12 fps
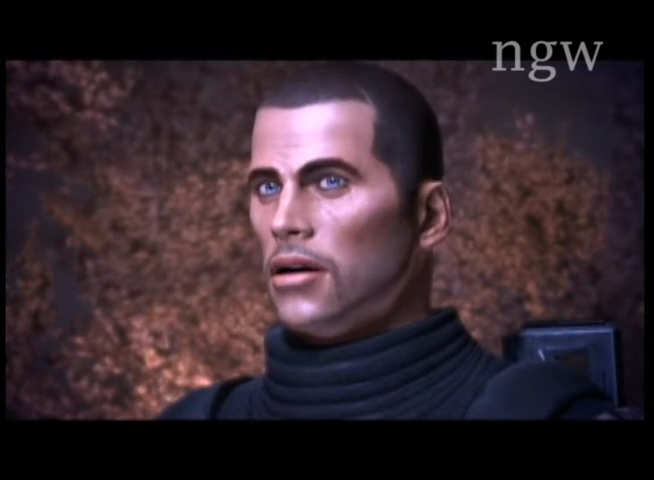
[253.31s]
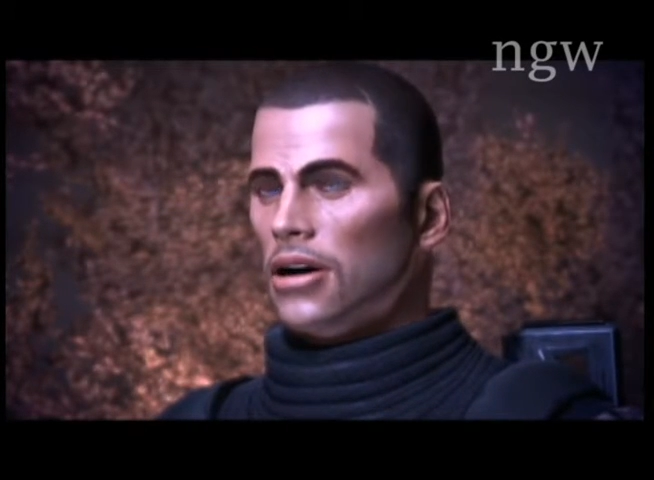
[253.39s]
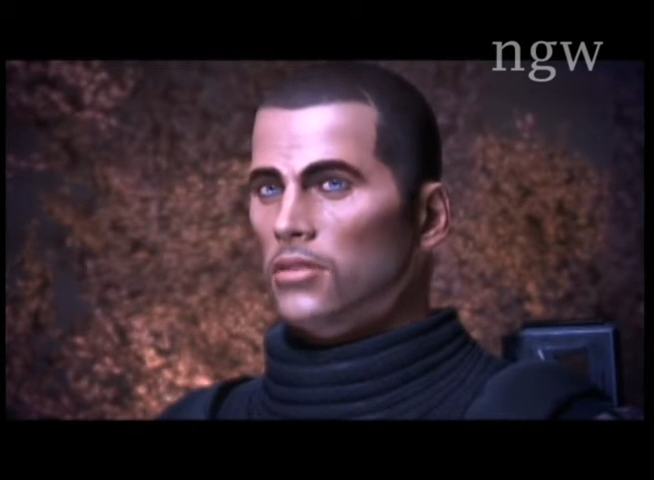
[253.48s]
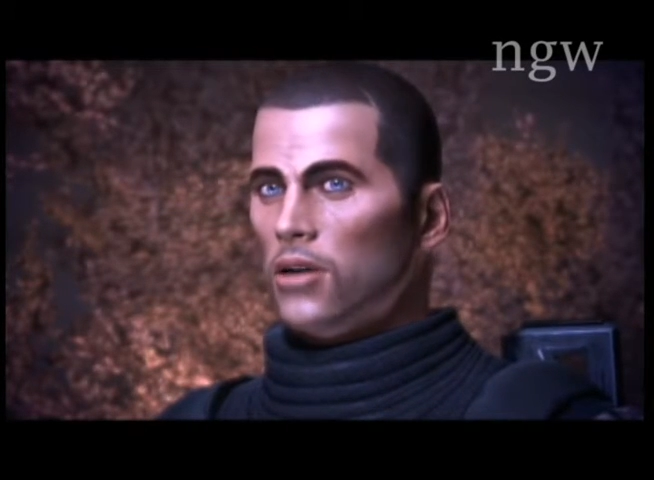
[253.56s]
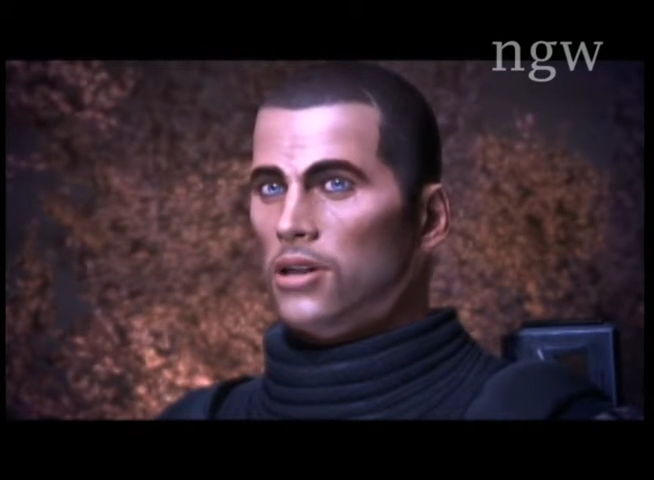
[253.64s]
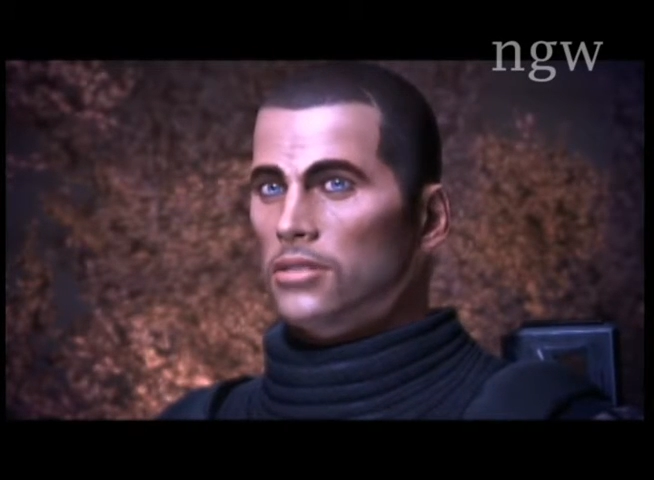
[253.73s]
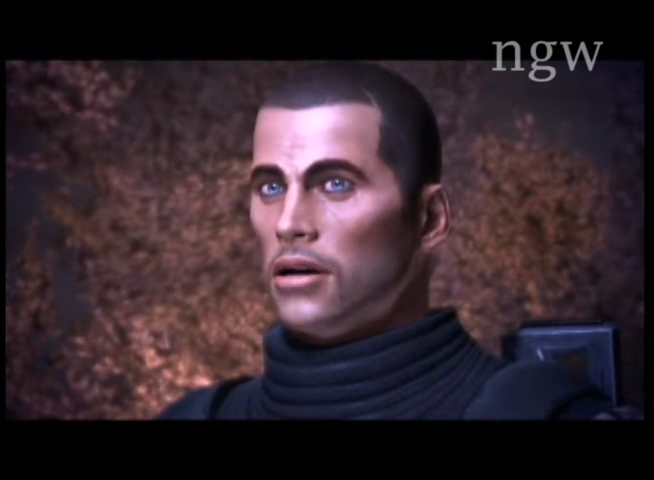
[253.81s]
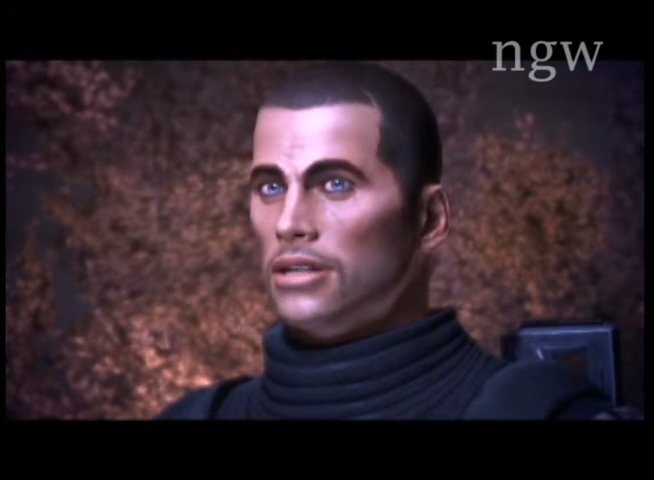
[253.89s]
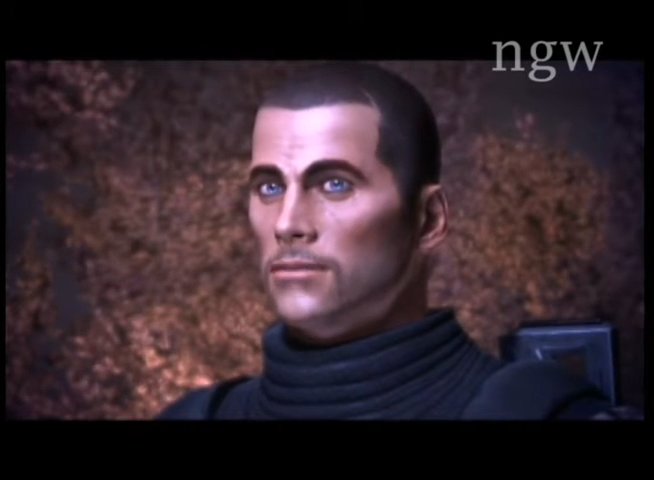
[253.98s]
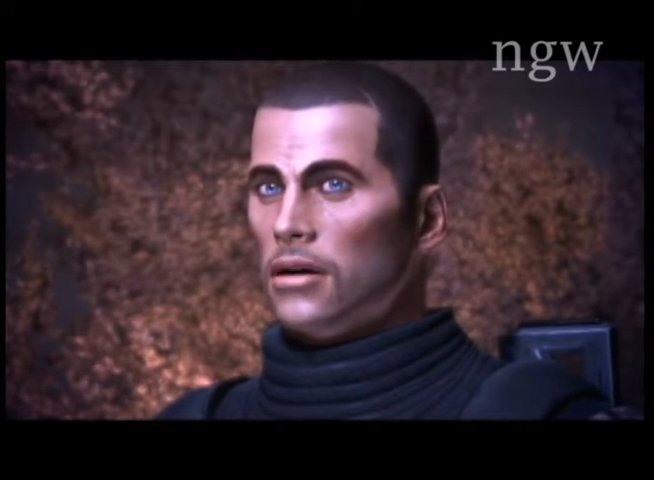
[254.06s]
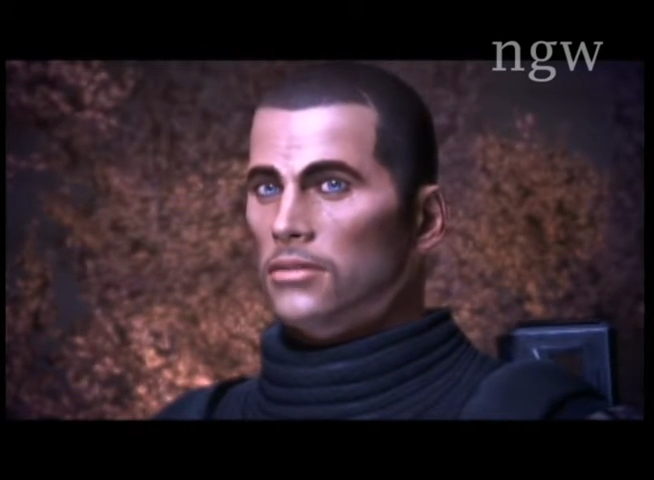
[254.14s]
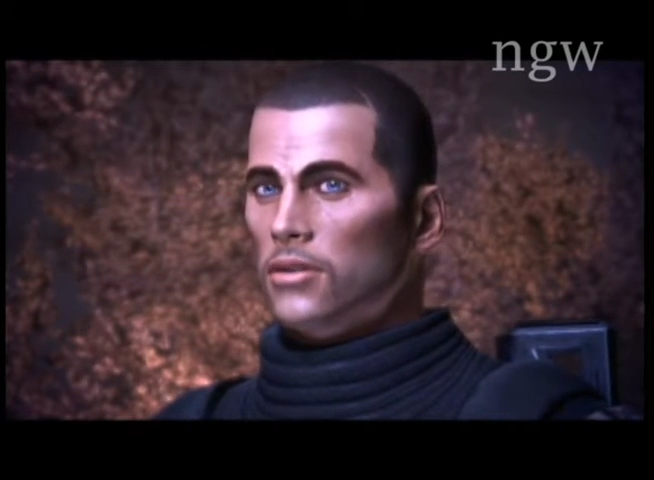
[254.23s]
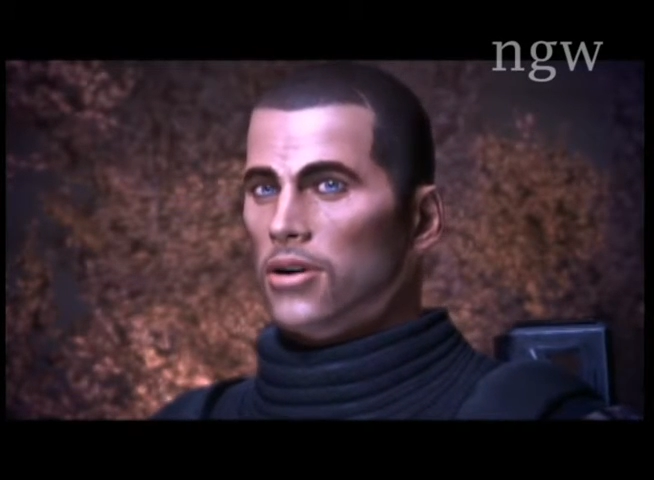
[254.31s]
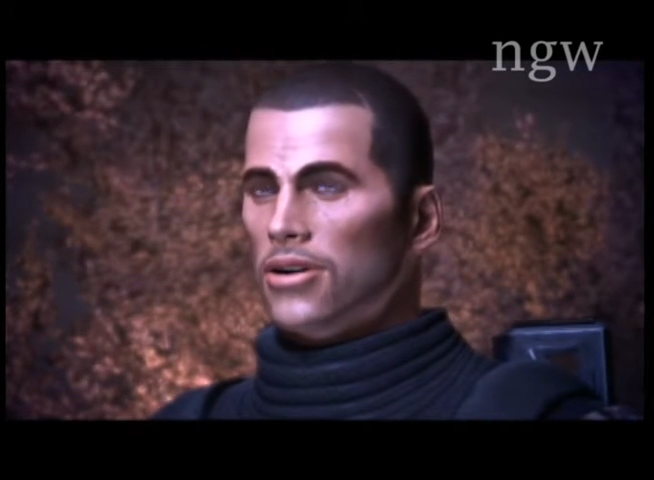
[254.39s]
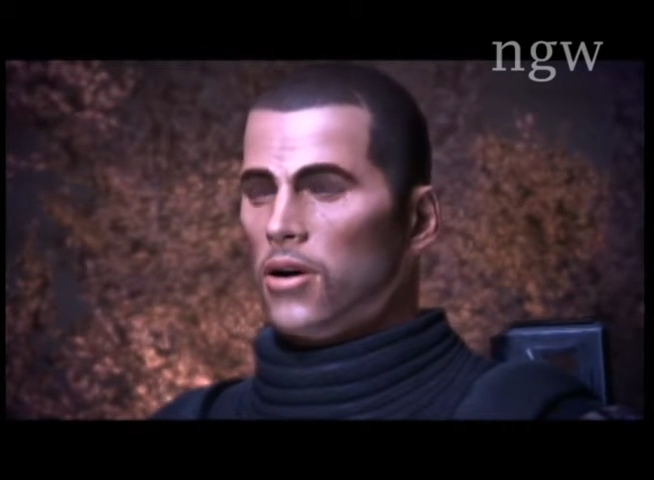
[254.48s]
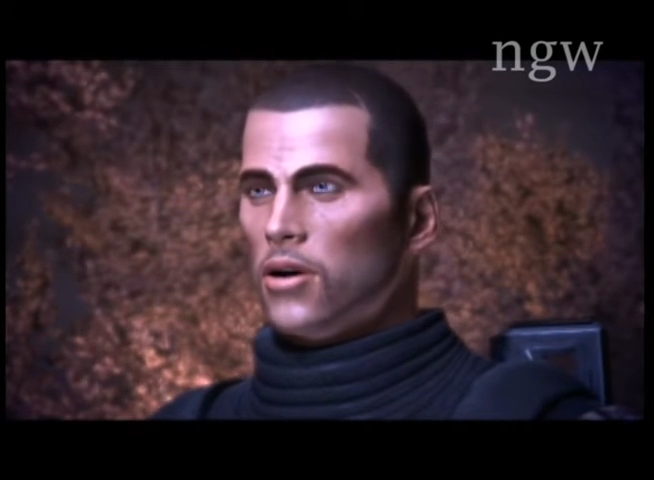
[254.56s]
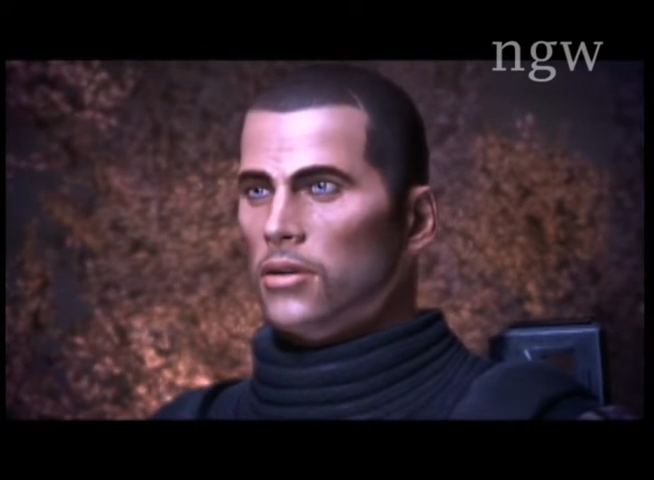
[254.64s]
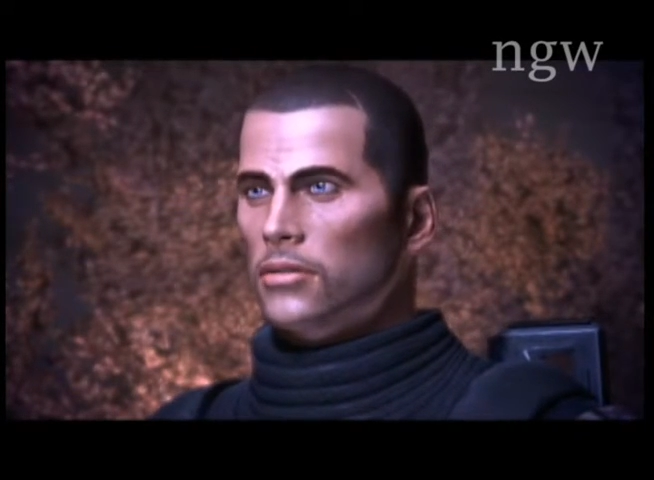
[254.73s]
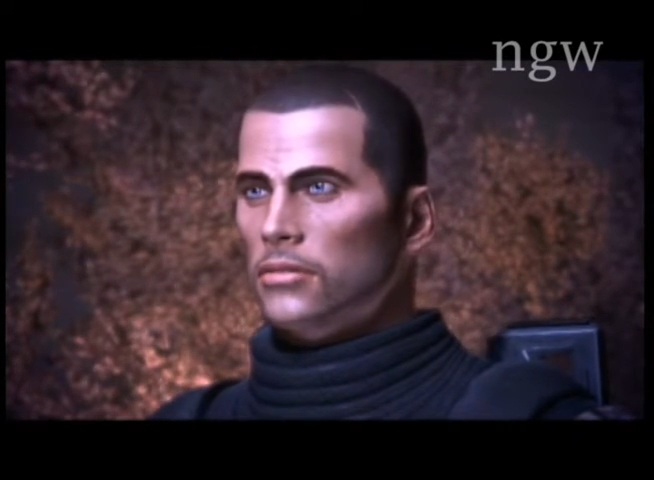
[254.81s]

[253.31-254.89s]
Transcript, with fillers: I won't waste my breath.